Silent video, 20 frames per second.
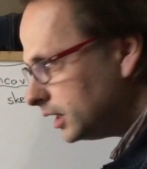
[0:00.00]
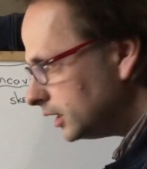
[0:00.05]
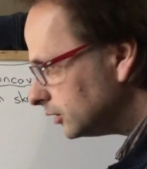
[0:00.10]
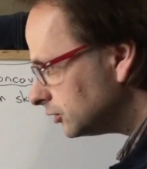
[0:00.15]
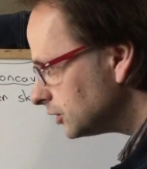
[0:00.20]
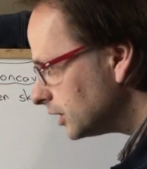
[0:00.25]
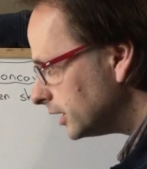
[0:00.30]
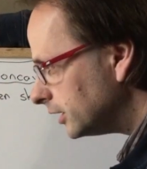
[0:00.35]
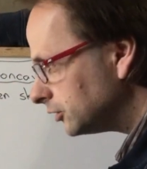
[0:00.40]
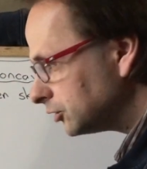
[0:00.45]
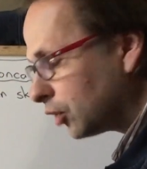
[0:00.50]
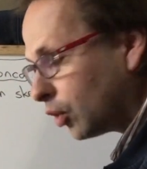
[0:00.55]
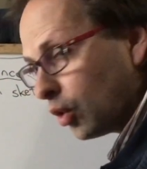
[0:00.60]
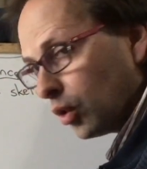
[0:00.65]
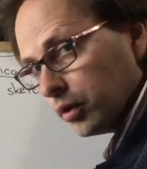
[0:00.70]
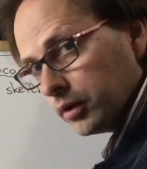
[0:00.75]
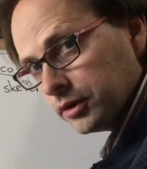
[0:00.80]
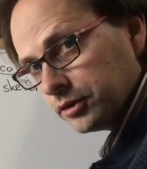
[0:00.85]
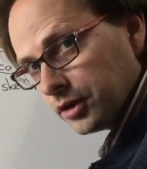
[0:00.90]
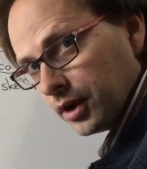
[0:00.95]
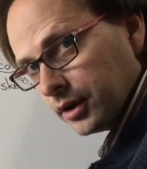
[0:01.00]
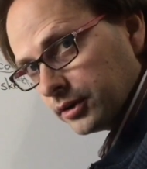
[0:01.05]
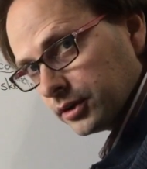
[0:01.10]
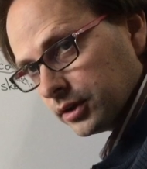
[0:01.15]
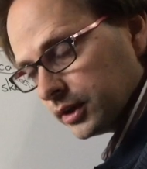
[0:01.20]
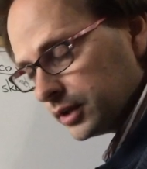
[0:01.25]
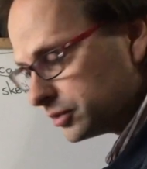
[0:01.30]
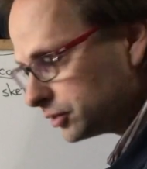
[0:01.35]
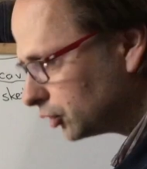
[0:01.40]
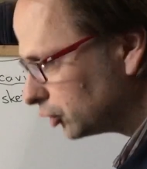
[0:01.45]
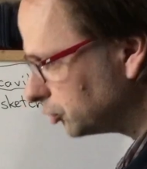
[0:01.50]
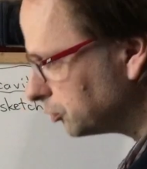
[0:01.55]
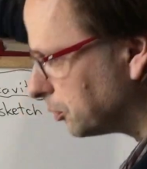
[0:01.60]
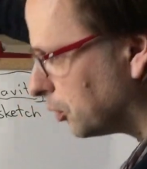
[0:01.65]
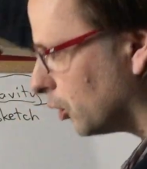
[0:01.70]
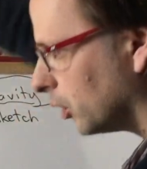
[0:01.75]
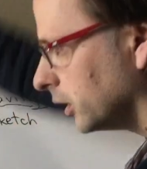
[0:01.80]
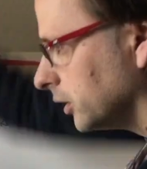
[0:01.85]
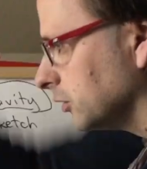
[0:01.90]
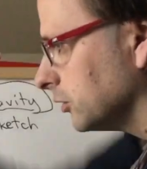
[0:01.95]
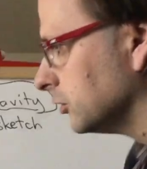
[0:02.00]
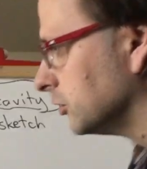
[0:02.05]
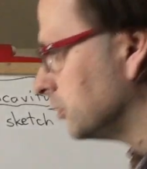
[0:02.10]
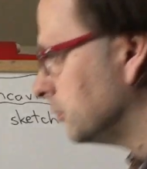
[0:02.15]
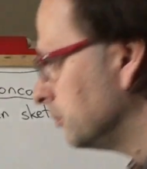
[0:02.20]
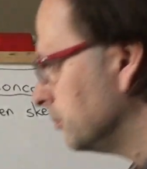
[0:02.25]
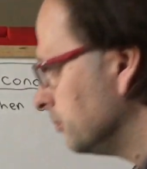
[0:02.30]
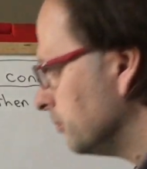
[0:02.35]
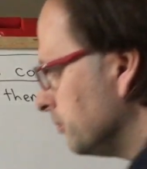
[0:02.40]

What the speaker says: is that it's horizontal at those points.